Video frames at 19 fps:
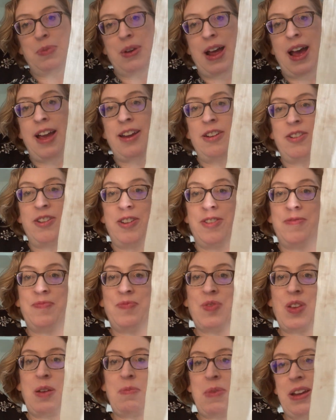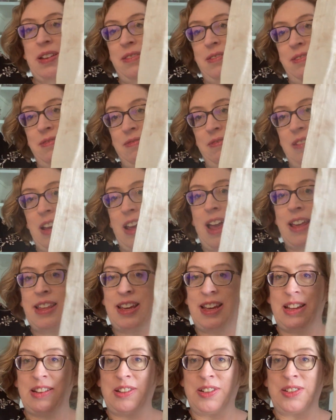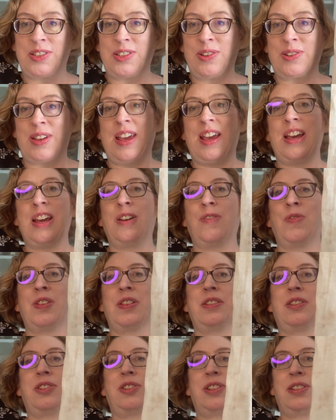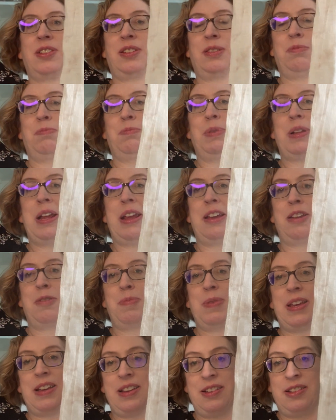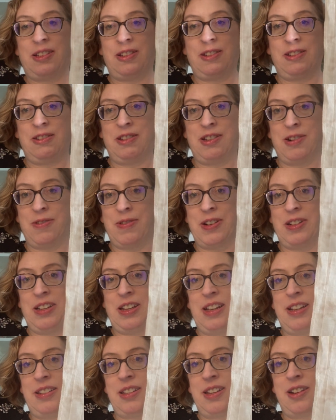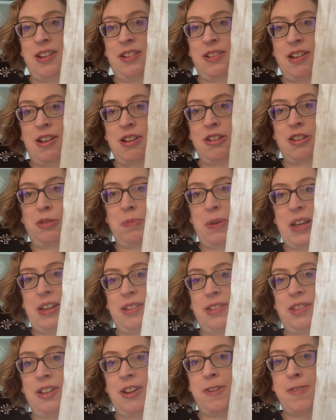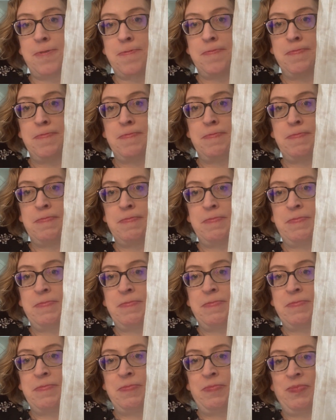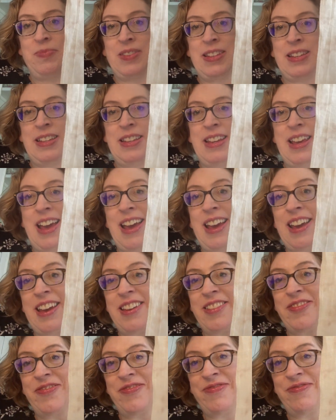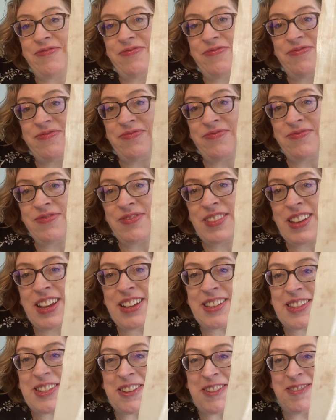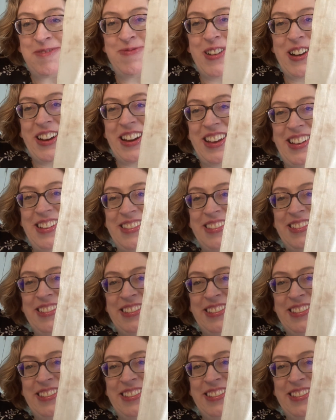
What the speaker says: But I don't know, I think it looks okay if it's just blank, because there really isn't a lot of space there. Yay. It's so pretty.